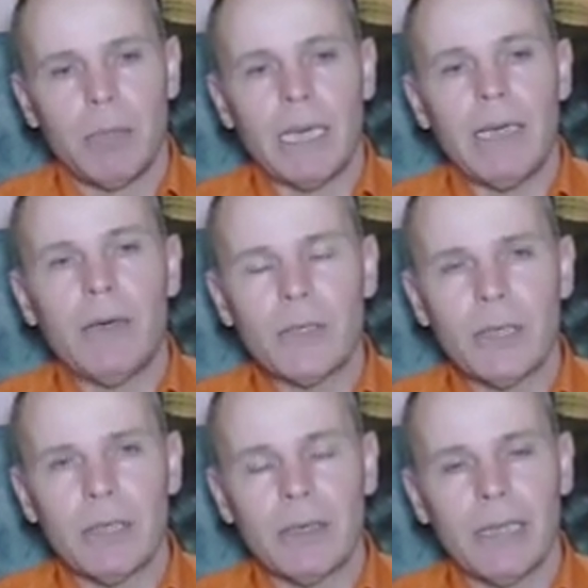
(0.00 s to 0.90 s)
But I
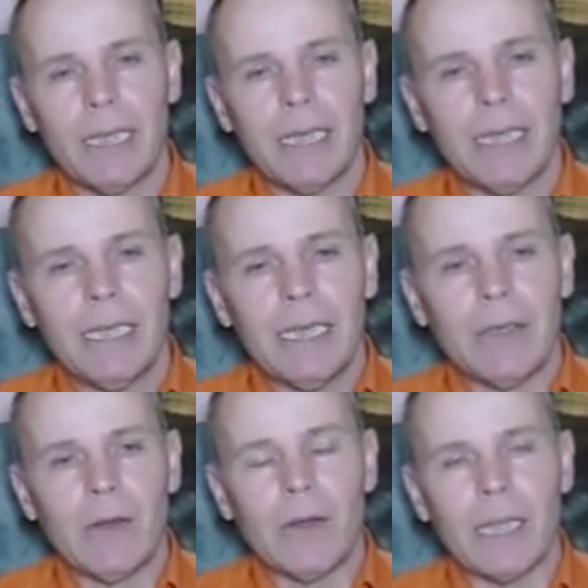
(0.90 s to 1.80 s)
also know that
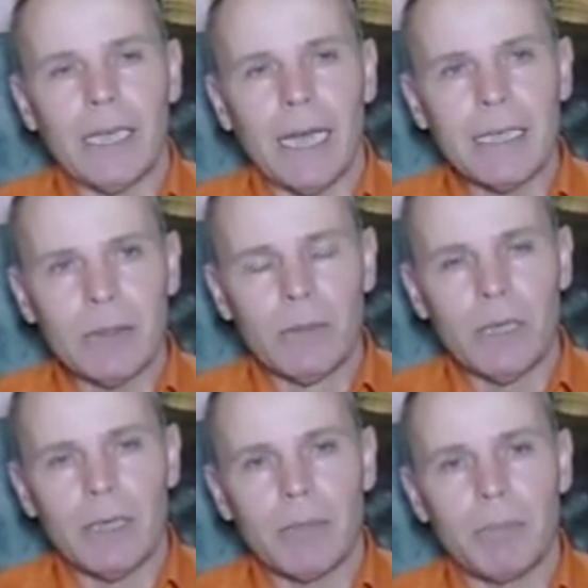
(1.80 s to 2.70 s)
a dog that doesn't
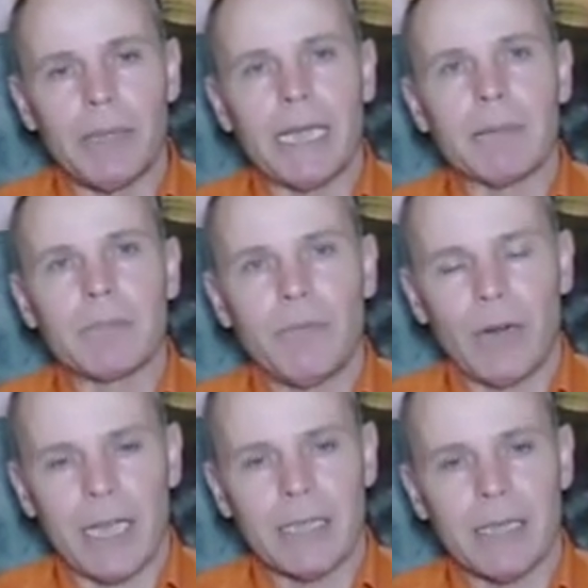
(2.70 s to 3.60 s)
work becomes
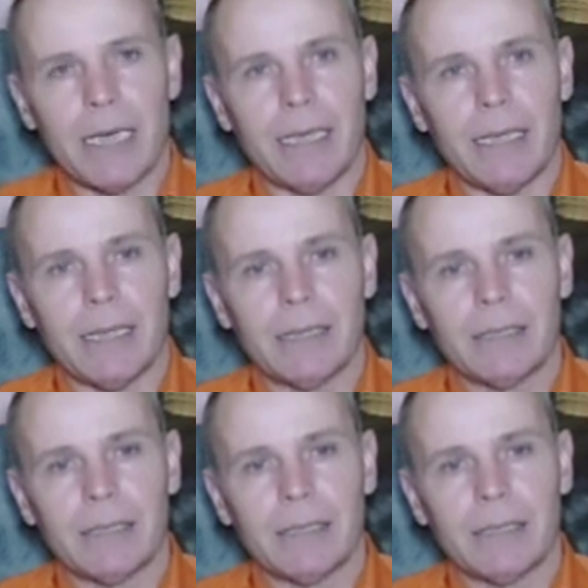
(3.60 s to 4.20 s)
frustrated.